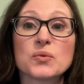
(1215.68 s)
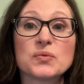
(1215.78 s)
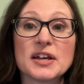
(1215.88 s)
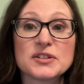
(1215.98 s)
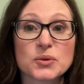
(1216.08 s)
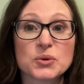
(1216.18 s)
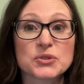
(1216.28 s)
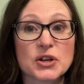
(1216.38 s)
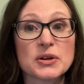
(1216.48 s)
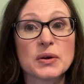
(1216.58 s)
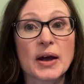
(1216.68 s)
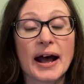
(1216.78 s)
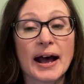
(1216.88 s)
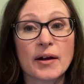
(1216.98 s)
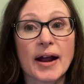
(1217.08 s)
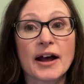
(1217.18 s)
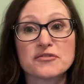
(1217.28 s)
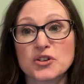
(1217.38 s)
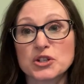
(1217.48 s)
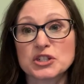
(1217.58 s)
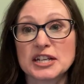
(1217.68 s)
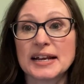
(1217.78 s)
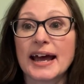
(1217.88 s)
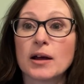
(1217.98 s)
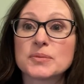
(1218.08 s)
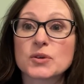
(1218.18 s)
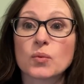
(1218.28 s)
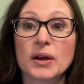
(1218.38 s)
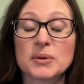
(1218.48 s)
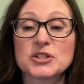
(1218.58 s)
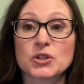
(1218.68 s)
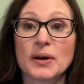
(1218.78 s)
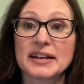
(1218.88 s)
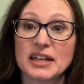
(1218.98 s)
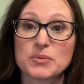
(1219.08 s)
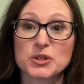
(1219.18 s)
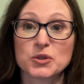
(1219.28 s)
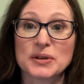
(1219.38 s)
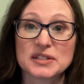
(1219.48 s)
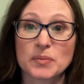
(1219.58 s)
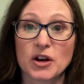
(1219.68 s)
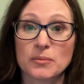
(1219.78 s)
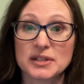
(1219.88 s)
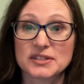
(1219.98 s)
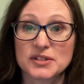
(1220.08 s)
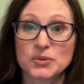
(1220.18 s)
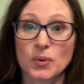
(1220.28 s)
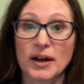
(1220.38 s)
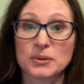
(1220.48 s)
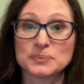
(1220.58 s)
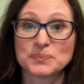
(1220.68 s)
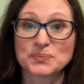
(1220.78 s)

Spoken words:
These also are our first year labs where we do our chemical experiments as well.